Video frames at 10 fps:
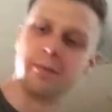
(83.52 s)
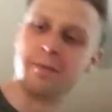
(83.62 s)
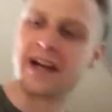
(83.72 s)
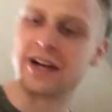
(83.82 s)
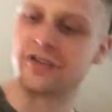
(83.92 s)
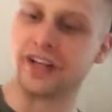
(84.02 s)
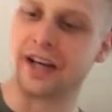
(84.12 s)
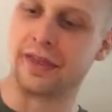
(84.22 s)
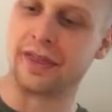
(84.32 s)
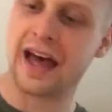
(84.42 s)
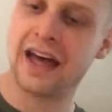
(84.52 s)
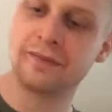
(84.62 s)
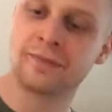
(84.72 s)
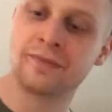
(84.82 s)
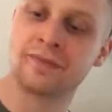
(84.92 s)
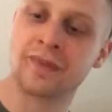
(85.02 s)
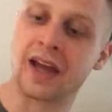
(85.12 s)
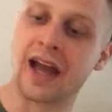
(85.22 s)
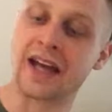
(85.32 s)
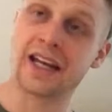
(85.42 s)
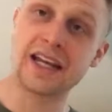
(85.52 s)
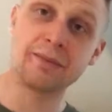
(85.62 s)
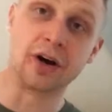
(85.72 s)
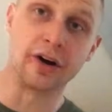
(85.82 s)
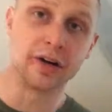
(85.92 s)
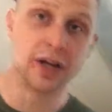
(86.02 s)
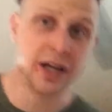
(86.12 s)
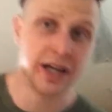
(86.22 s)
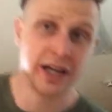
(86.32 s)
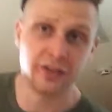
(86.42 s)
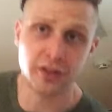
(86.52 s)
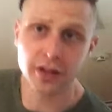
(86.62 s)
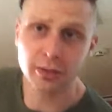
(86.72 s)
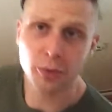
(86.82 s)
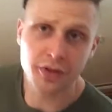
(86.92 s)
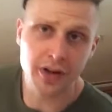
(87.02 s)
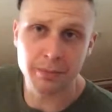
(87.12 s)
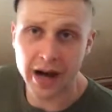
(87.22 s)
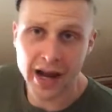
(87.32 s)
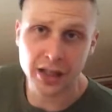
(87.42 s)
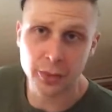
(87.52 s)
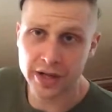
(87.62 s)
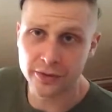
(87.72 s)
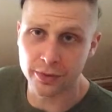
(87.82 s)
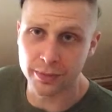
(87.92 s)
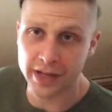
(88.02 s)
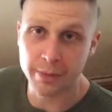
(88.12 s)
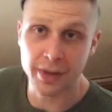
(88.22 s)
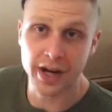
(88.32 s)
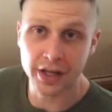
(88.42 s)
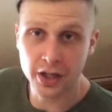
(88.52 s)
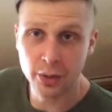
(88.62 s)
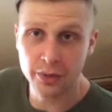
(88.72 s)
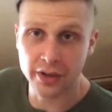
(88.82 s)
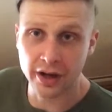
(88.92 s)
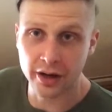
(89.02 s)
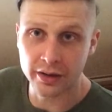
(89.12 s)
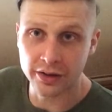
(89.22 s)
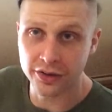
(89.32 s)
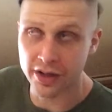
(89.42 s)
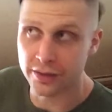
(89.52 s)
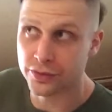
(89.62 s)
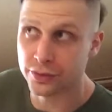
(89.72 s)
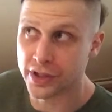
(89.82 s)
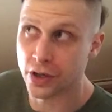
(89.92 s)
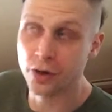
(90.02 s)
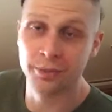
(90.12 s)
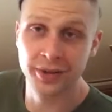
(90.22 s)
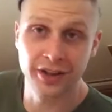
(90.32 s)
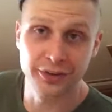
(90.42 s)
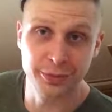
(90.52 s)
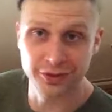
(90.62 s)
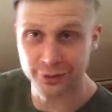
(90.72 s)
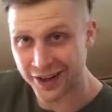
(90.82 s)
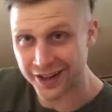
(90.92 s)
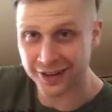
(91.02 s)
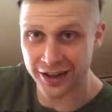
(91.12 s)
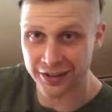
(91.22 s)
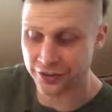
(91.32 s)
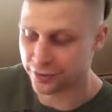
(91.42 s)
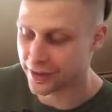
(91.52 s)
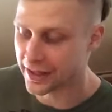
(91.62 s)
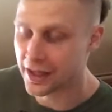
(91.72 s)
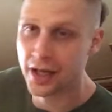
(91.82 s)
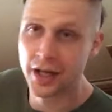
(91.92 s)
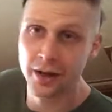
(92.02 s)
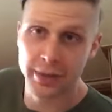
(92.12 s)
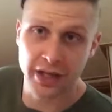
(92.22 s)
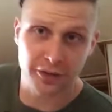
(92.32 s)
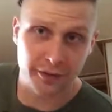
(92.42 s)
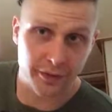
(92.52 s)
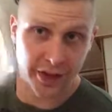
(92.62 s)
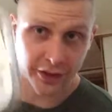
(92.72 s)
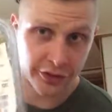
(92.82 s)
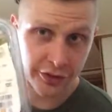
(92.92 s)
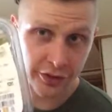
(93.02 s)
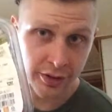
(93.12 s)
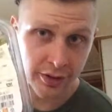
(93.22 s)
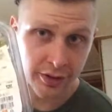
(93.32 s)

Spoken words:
Managed to get that. And E-mart is a little more than a mile away from me, but I go there instead of to the Home Plus, which is right across the street, because of this.